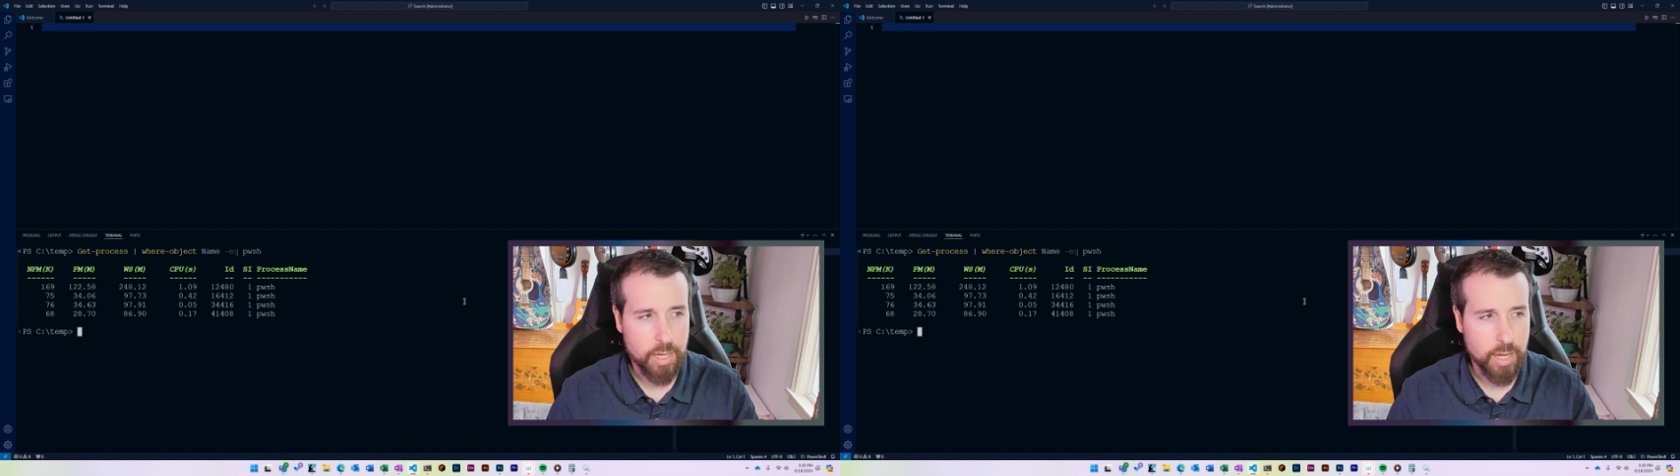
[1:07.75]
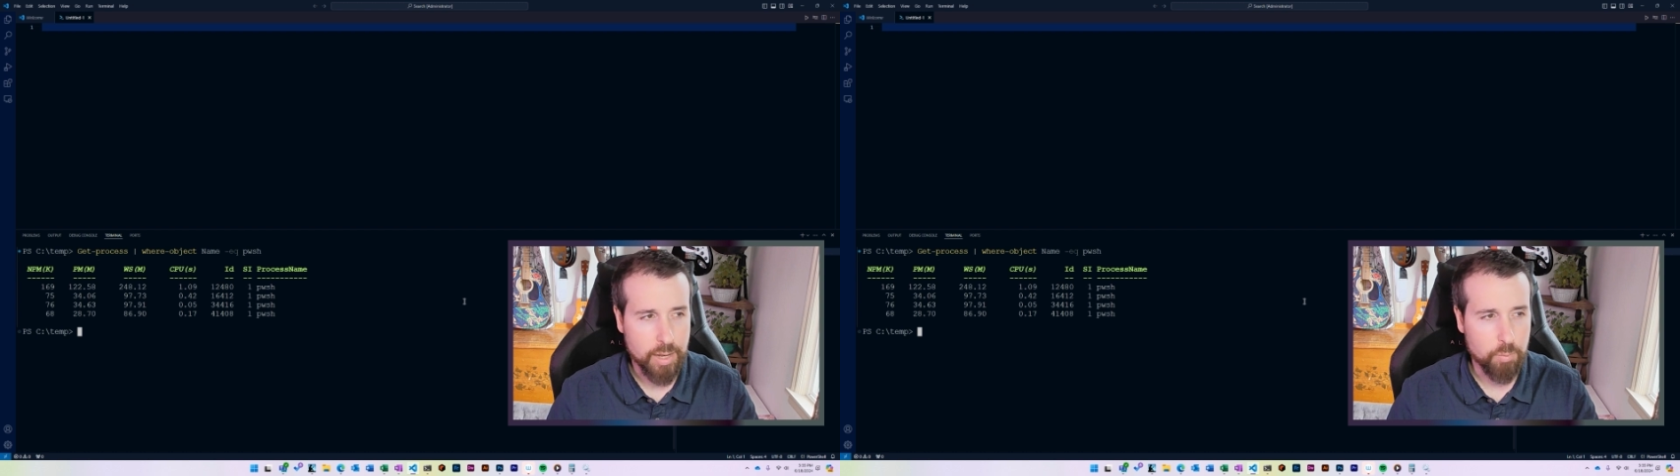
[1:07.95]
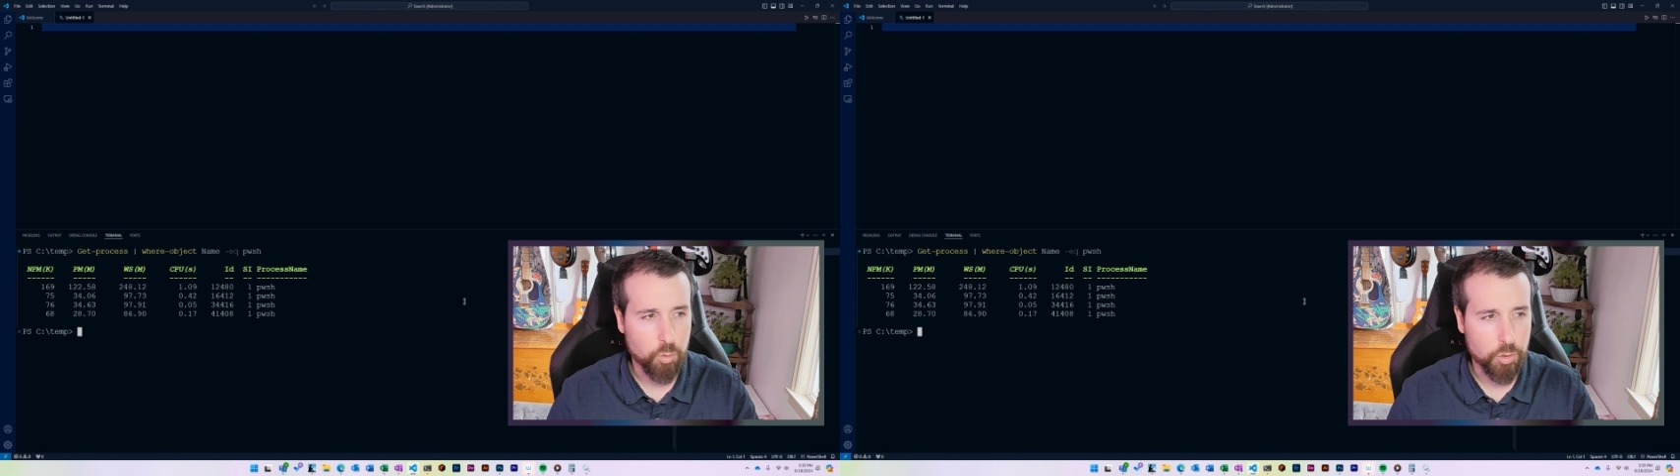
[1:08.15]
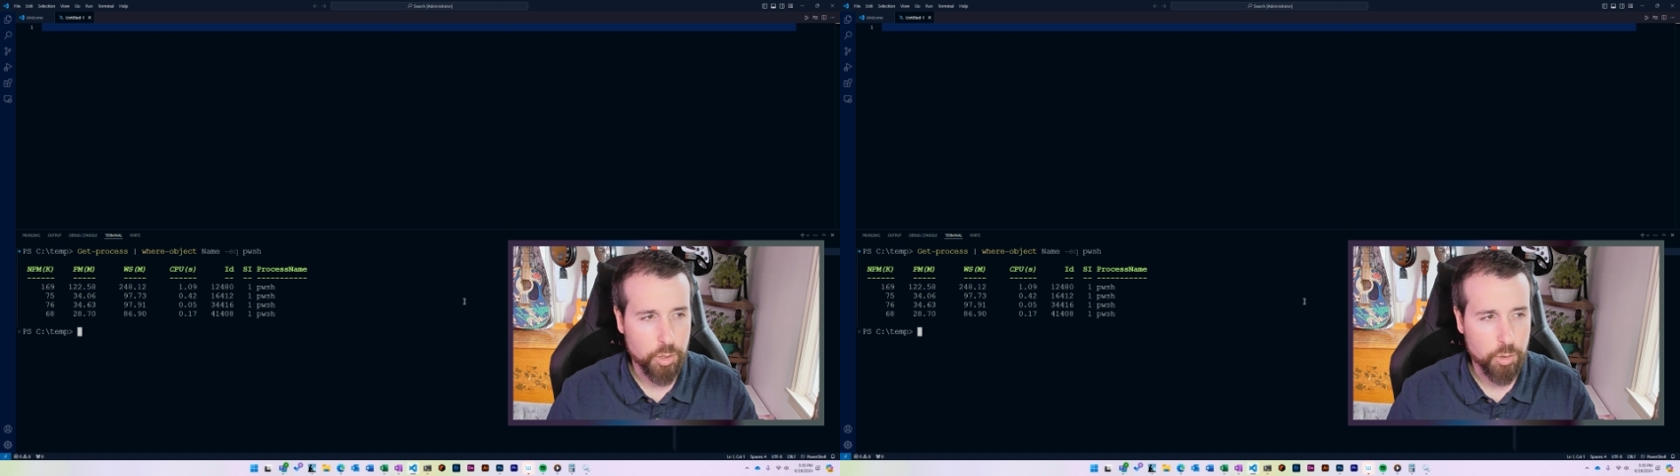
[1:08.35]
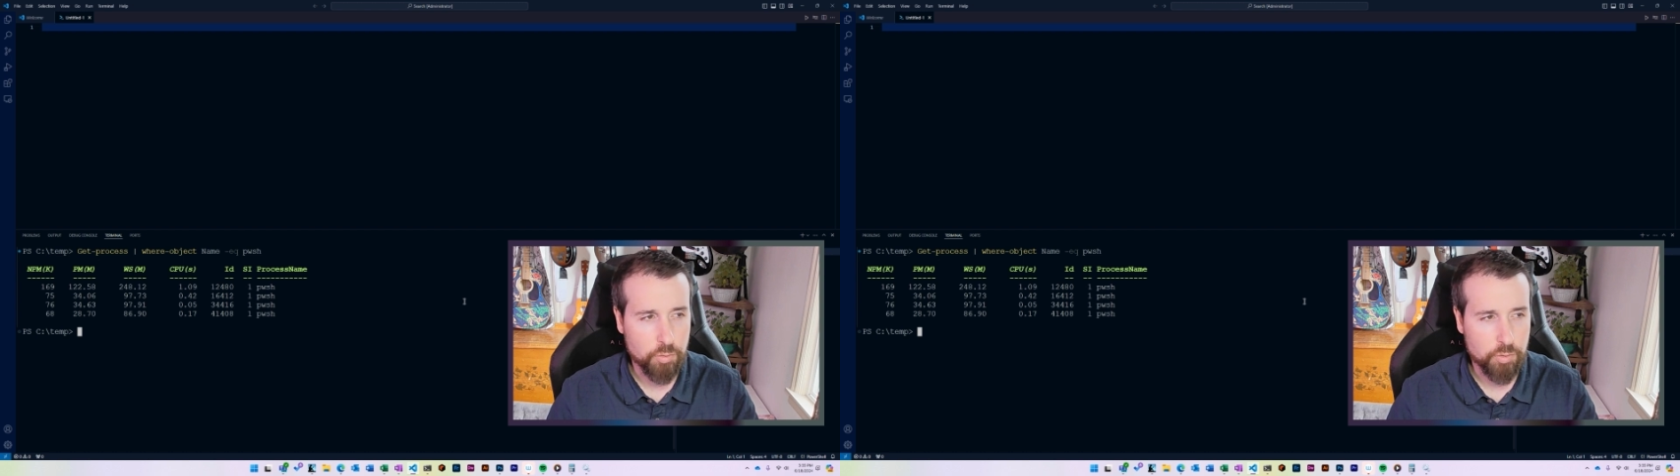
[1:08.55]
and we'll
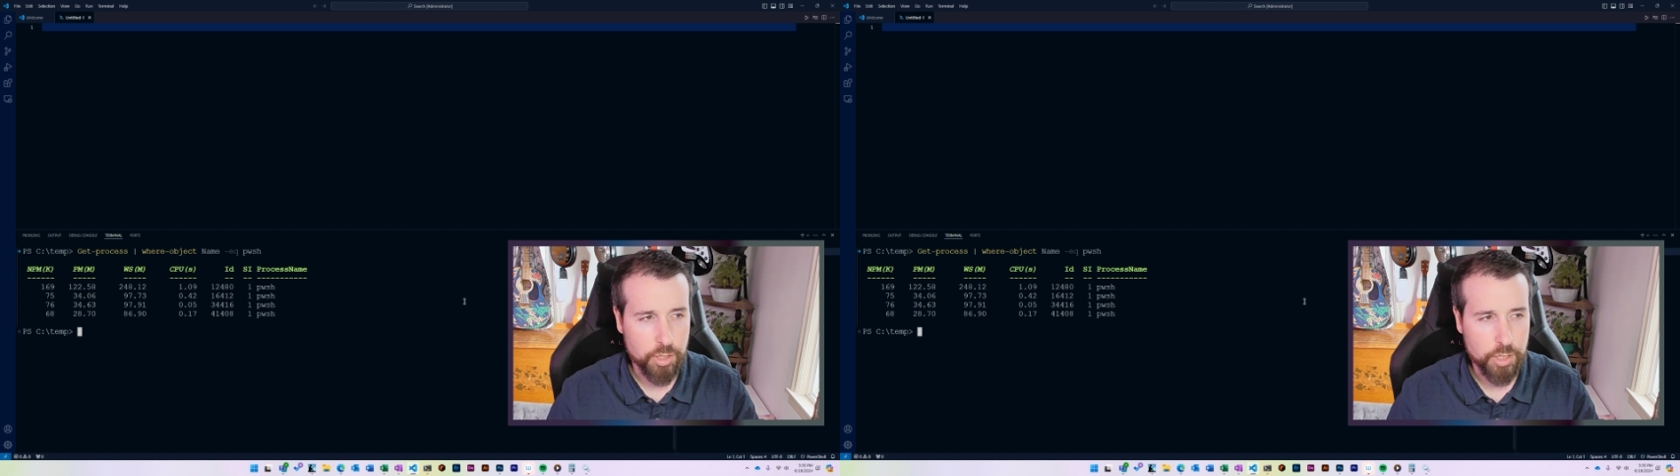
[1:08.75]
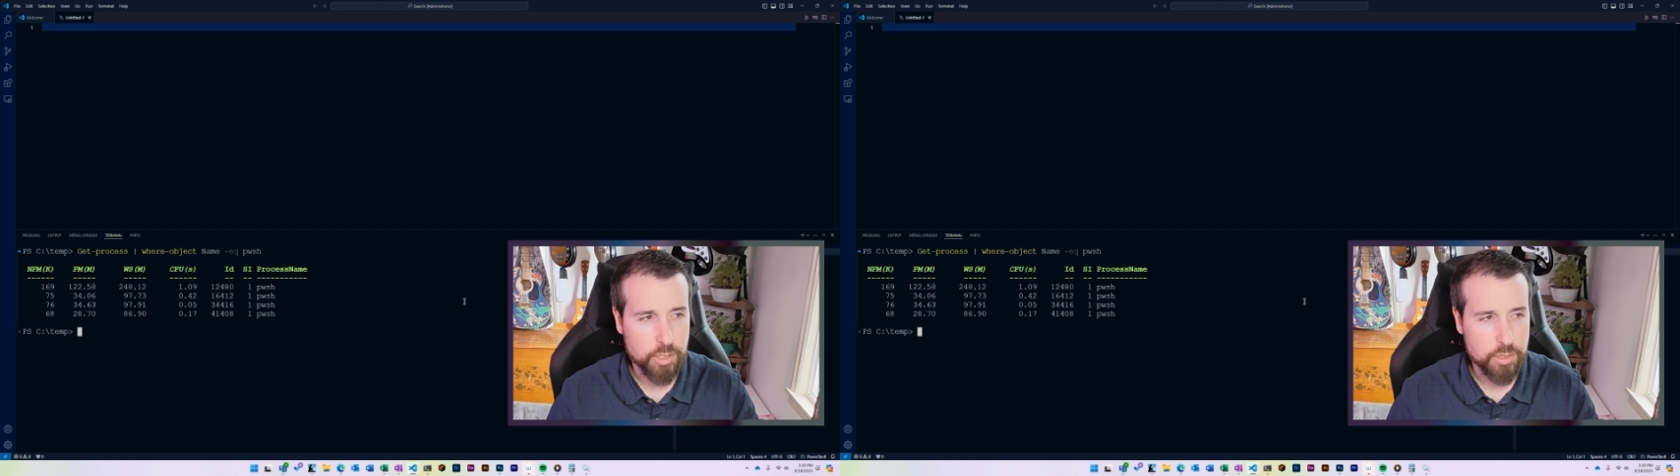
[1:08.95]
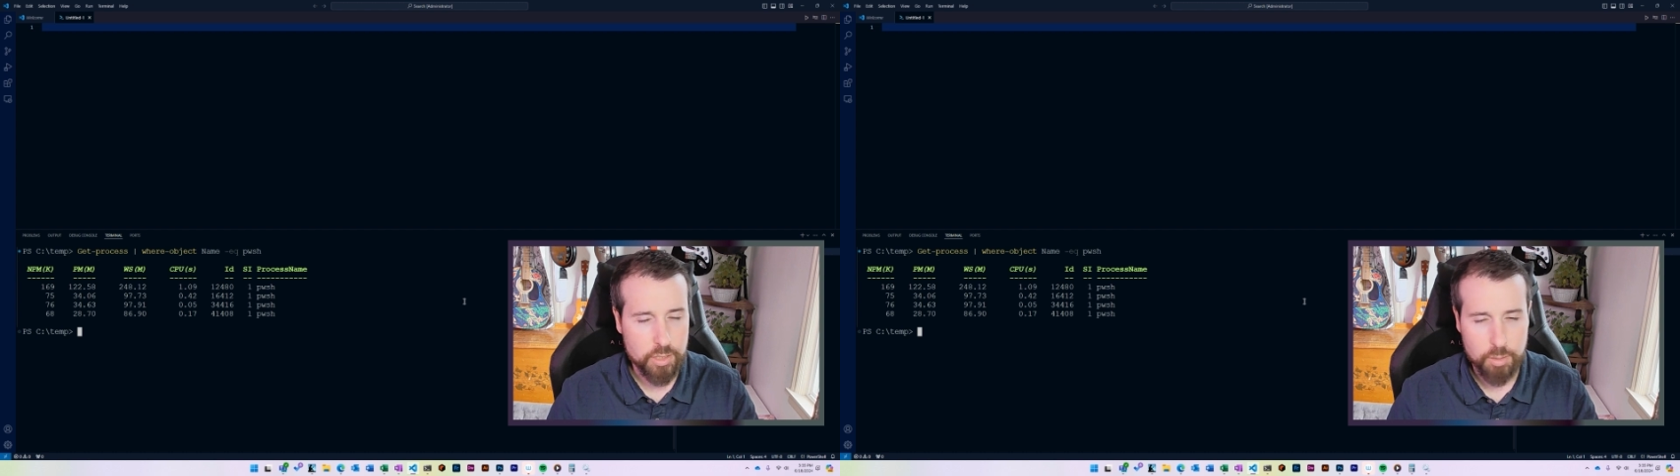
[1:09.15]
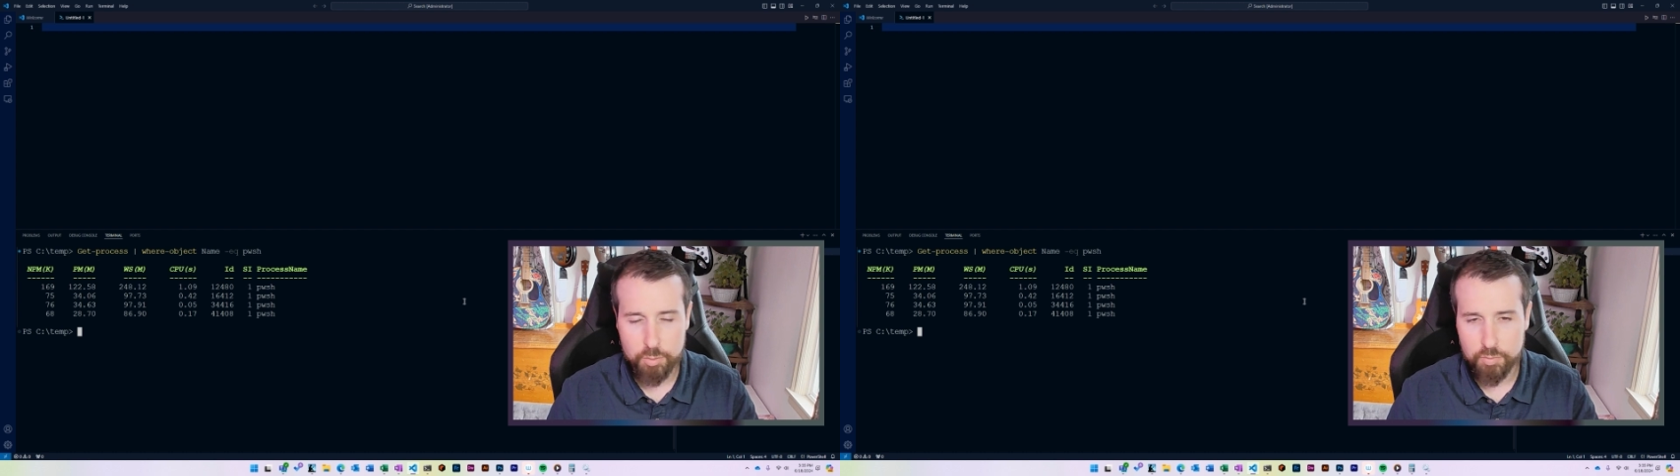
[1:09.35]
go over some